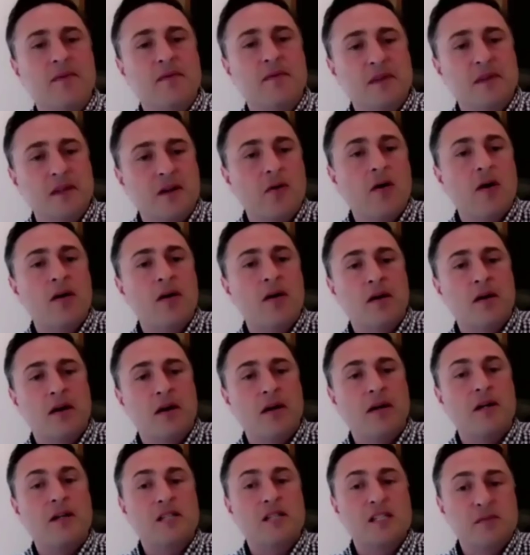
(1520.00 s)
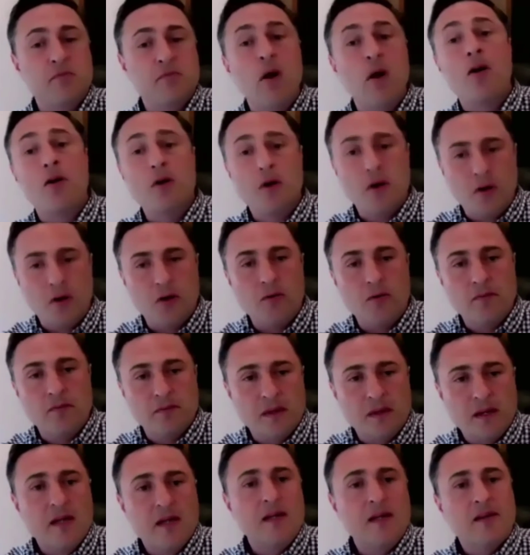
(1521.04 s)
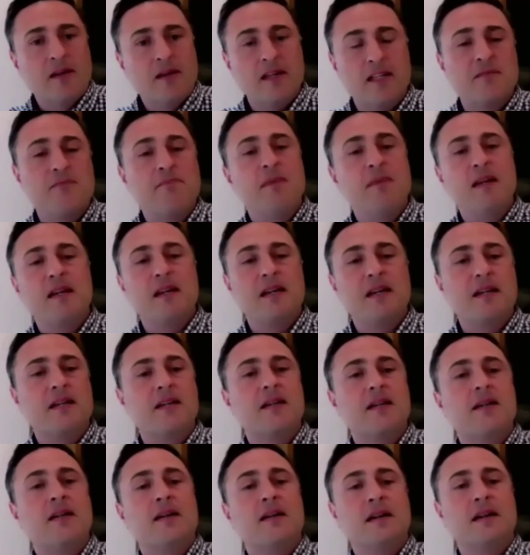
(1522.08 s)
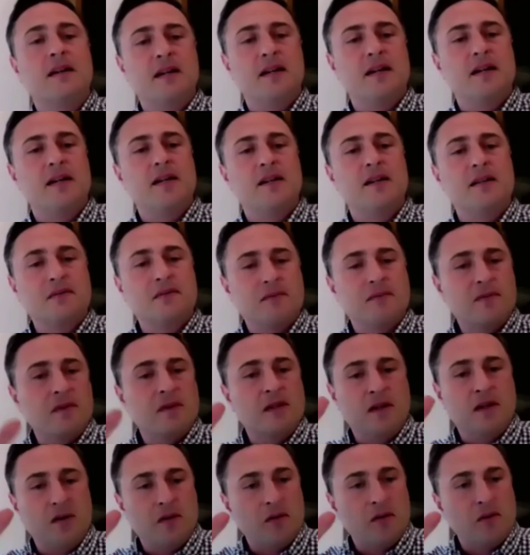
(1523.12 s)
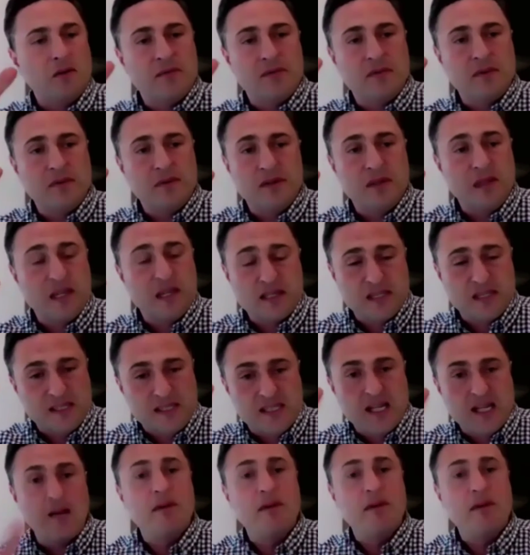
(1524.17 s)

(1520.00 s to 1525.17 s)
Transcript: a smart home. Let's make, let's dumb